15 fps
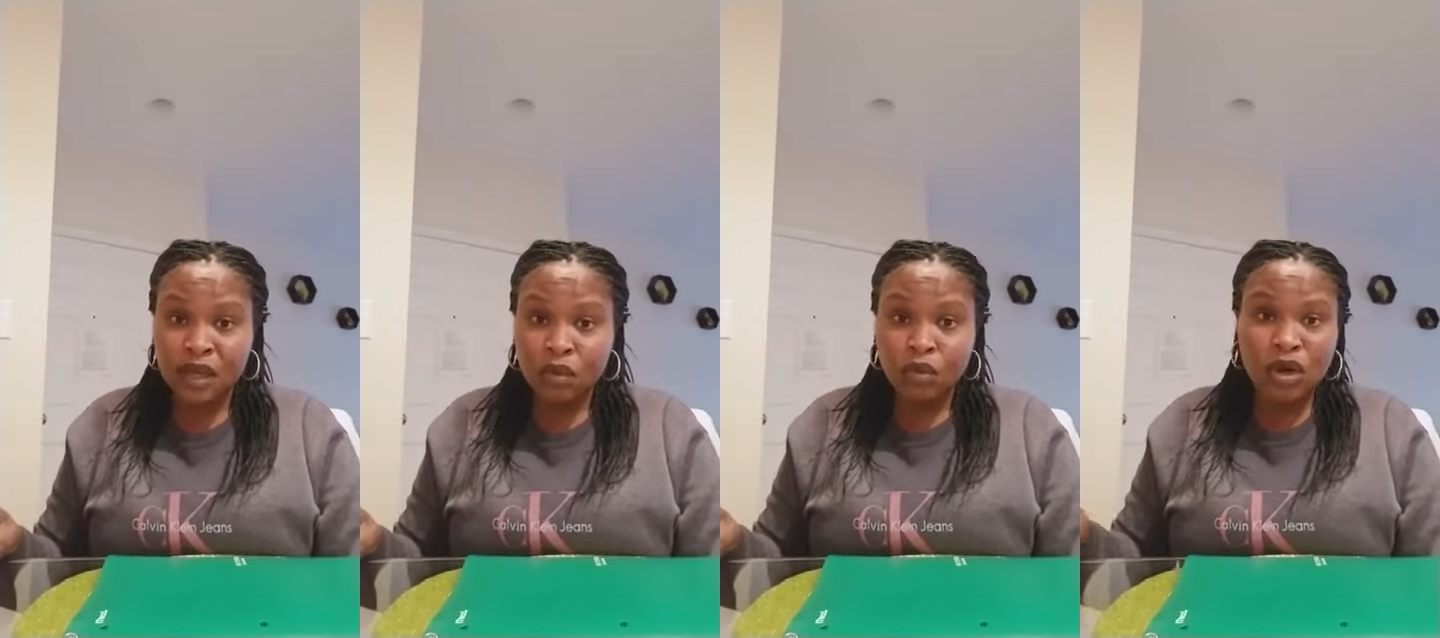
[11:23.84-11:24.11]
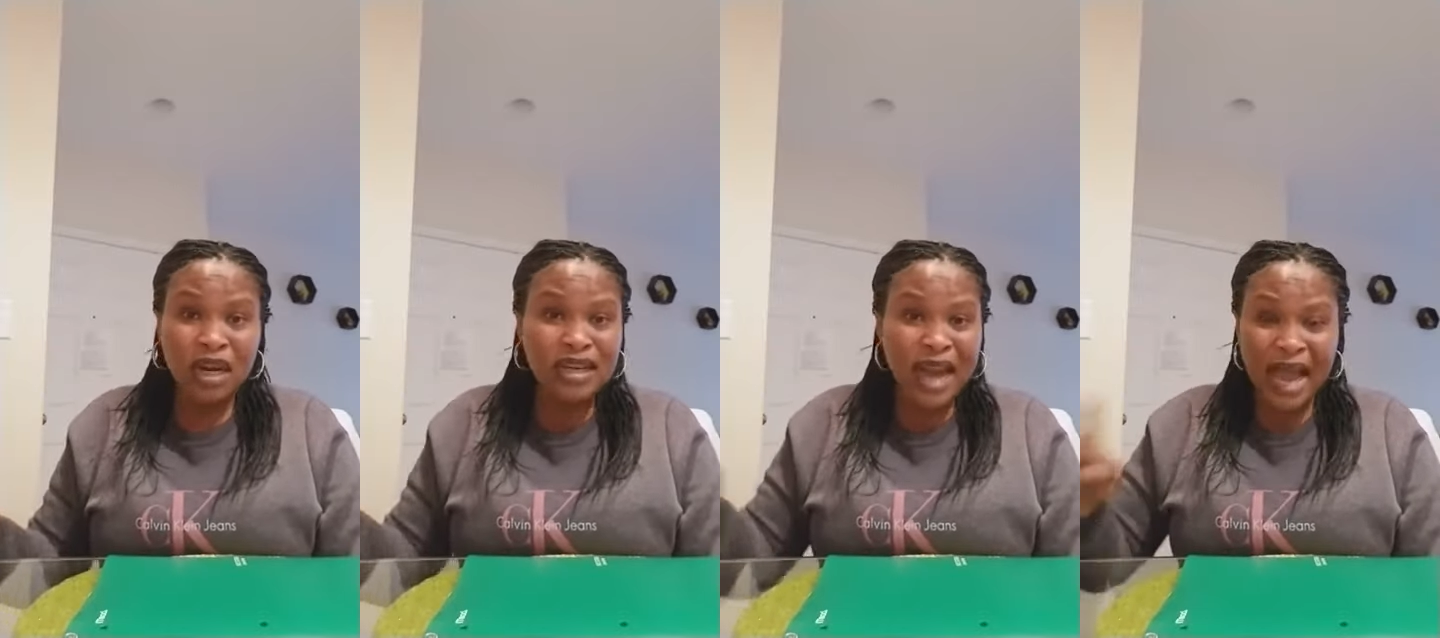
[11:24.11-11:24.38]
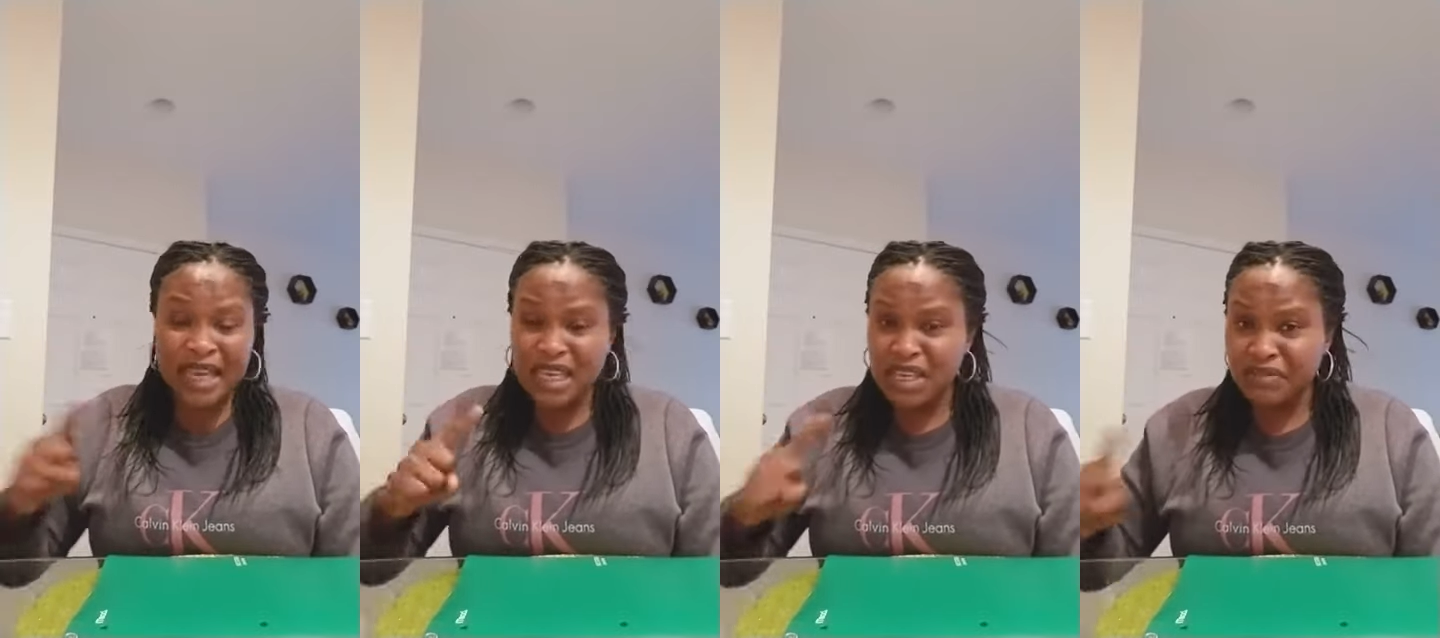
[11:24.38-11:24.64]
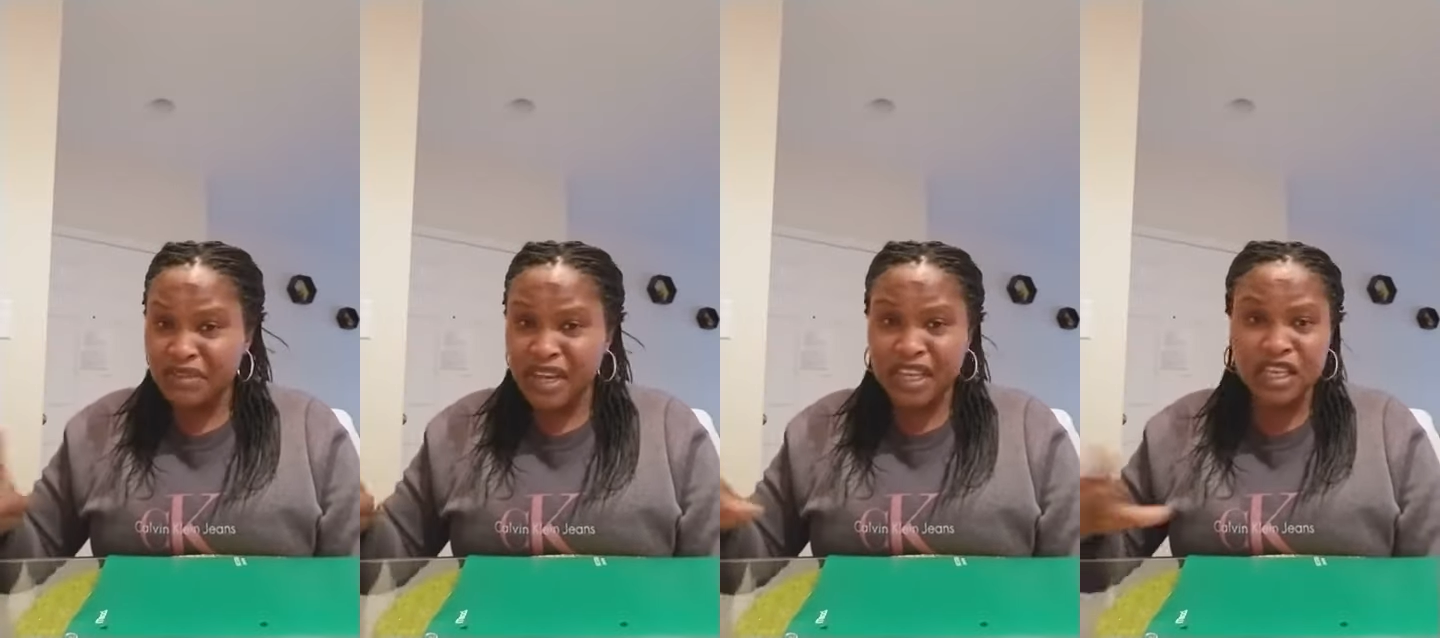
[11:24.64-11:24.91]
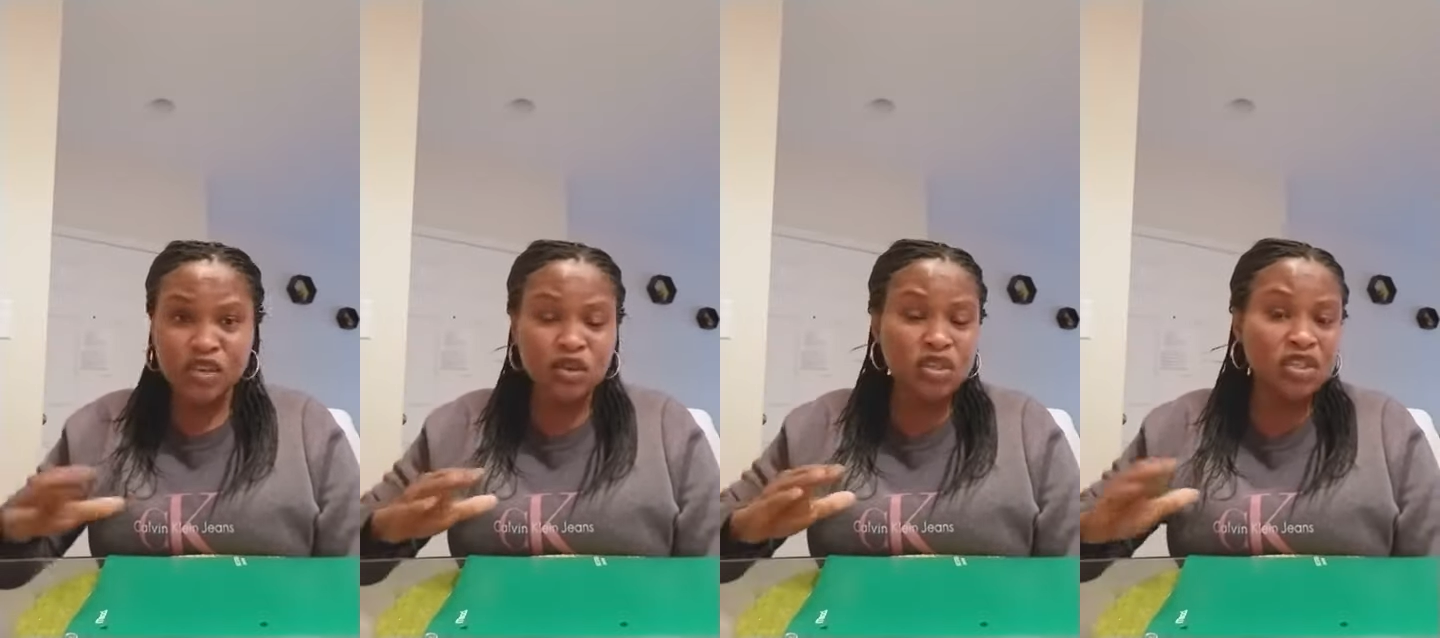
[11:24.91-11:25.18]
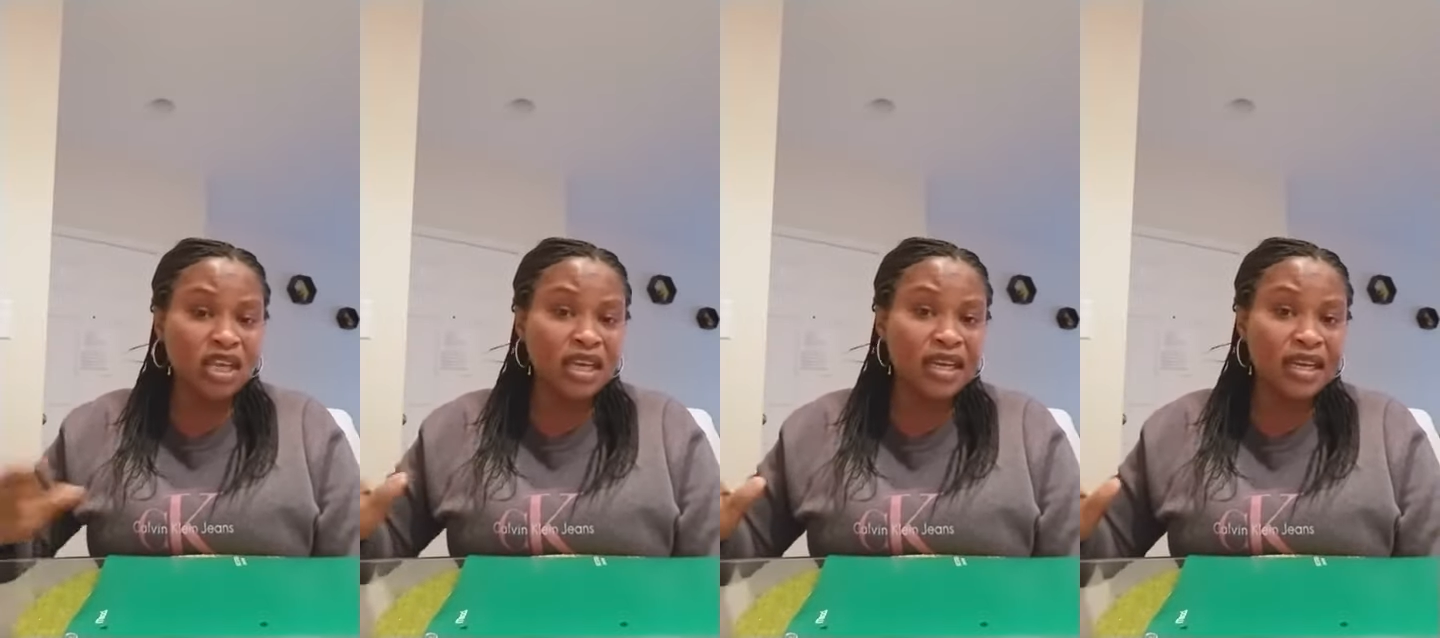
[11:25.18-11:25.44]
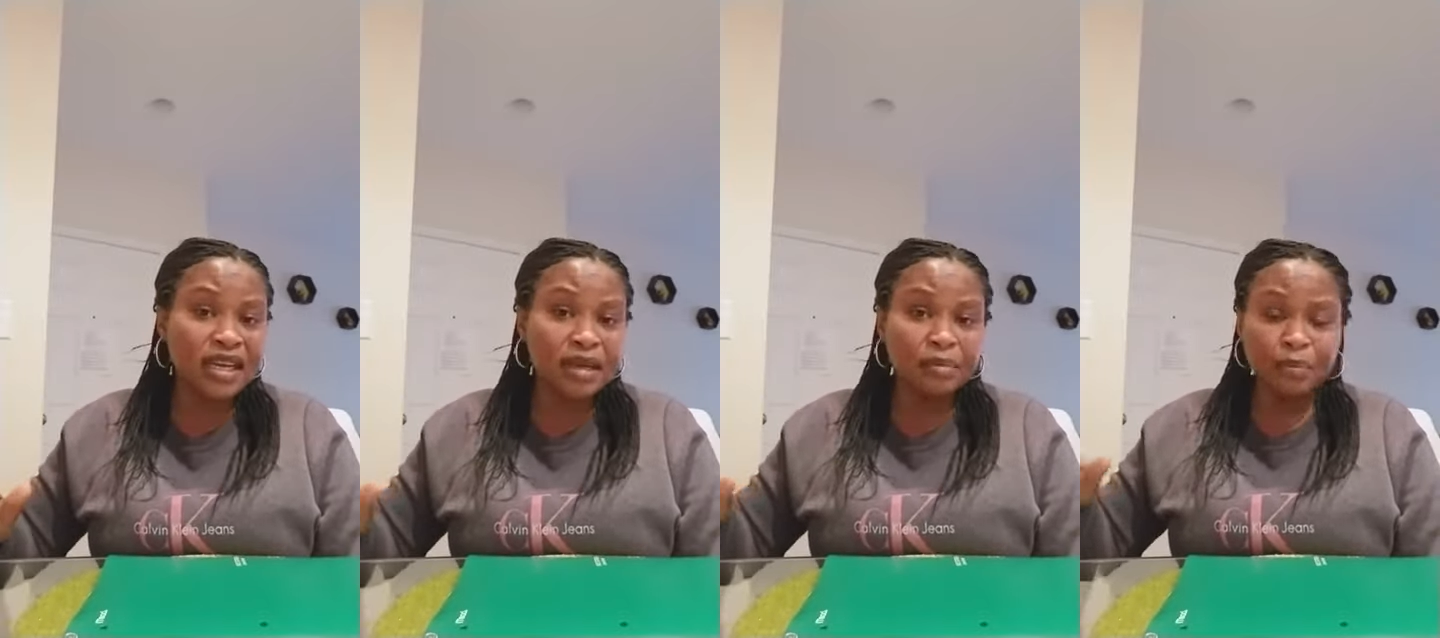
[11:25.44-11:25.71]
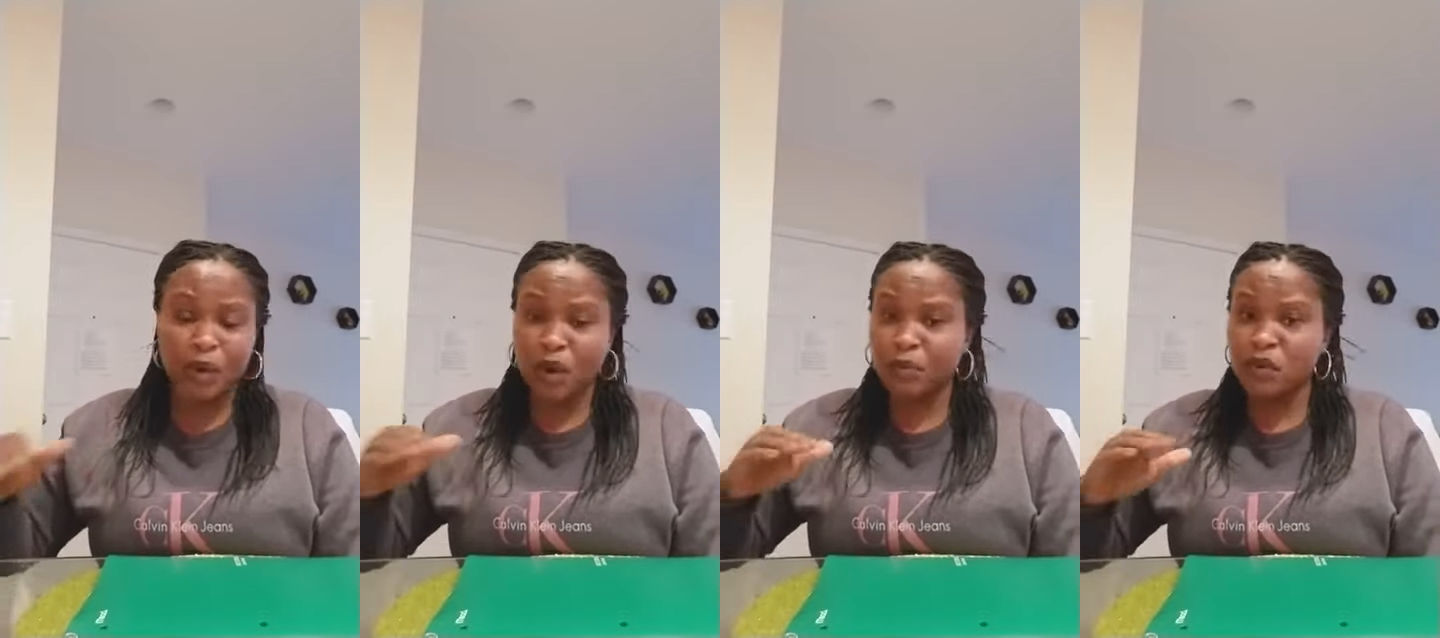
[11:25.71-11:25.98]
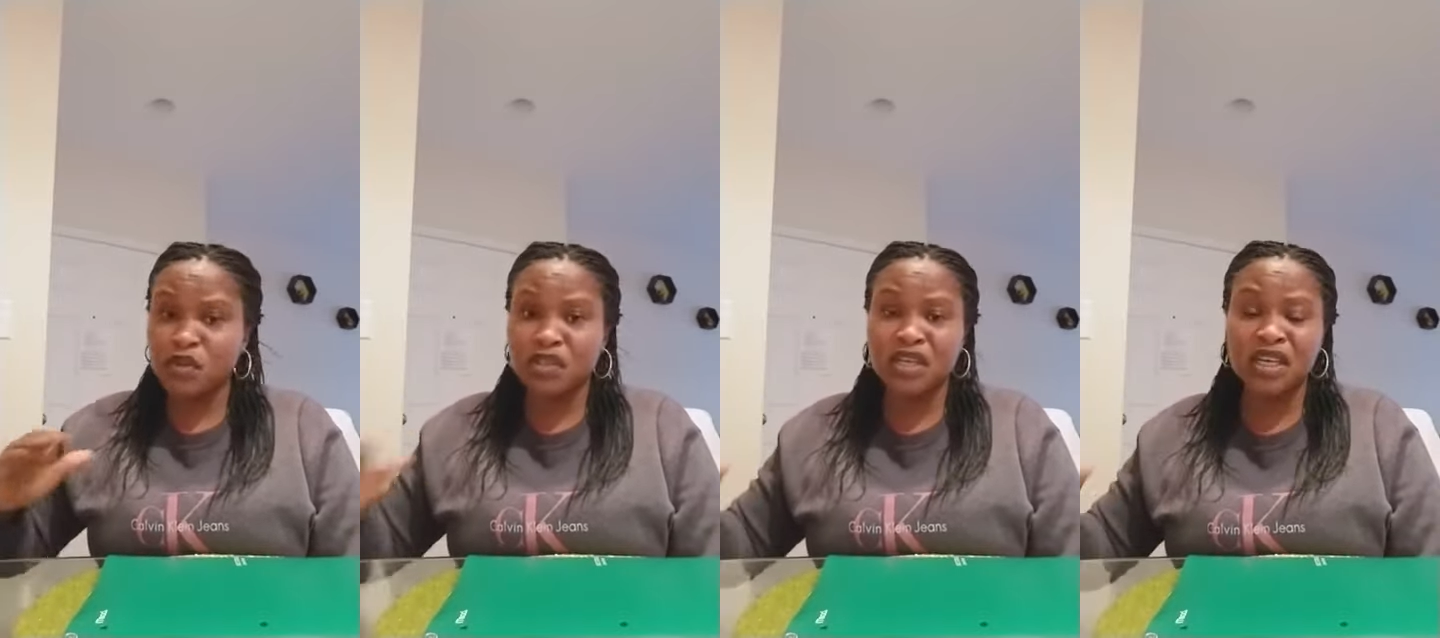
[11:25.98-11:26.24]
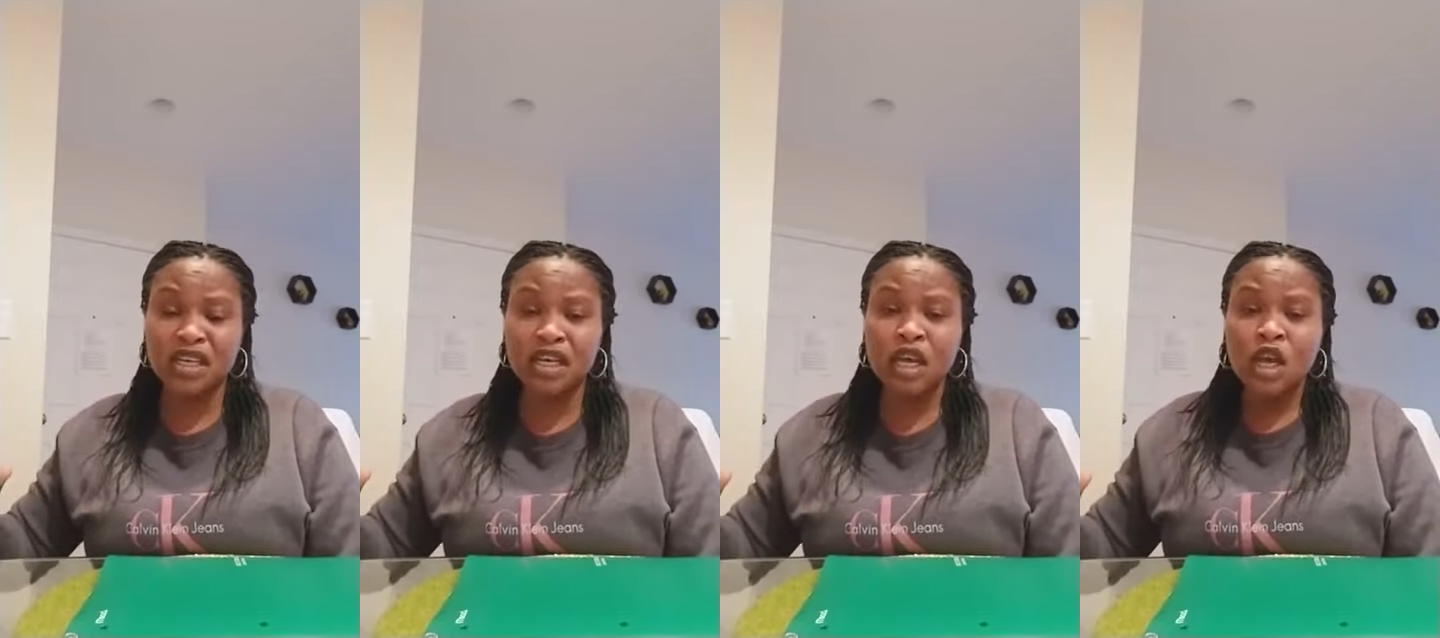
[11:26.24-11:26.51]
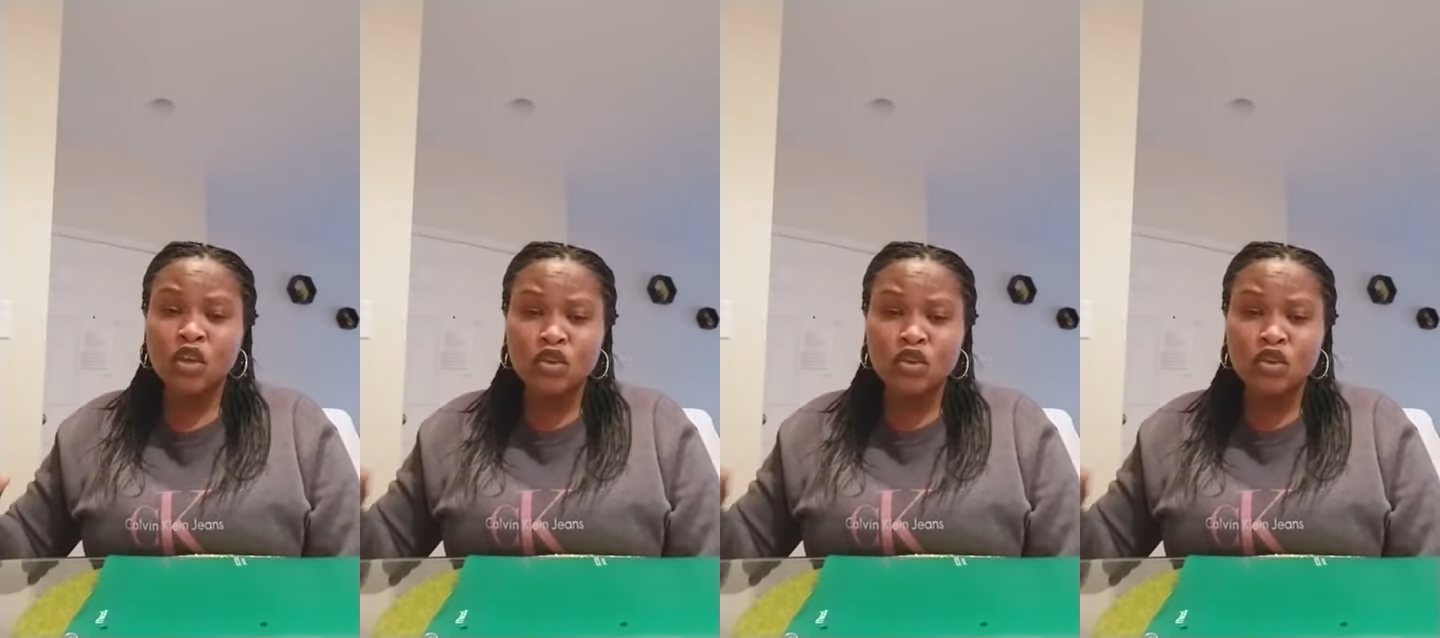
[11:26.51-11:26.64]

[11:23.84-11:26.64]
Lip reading: Whether naively, innocently, purposely,